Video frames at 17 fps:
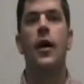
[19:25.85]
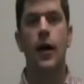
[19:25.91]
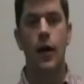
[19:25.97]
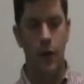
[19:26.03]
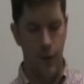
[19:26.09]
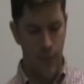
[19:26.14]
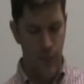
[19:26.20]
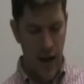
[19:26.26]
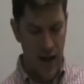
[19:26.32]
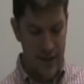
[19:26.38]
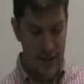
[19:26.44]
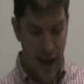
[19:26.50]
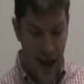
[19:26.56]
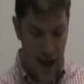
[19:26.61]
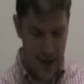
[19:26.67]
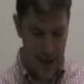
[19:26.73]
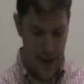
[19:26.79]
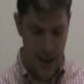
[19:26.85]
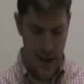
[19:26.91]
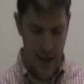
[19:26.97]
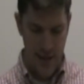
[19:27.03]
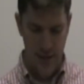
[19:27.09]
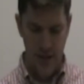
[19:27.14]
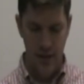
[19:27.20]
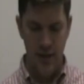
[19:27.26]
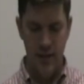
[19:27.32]
my dad and I
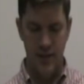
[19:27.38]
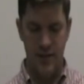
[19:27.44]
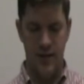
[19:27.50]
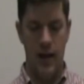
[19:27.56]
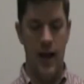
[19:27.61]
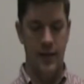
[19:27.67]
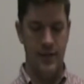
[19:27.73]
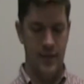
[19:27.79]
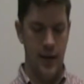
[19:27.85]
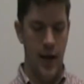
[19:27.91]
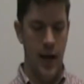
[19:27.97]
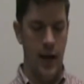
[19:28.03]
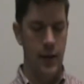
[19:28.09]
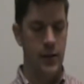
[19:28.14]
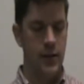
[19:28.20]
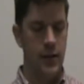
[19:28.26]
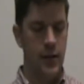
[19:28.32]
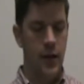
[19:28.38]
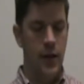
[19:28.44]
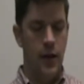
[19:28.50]
did this last night.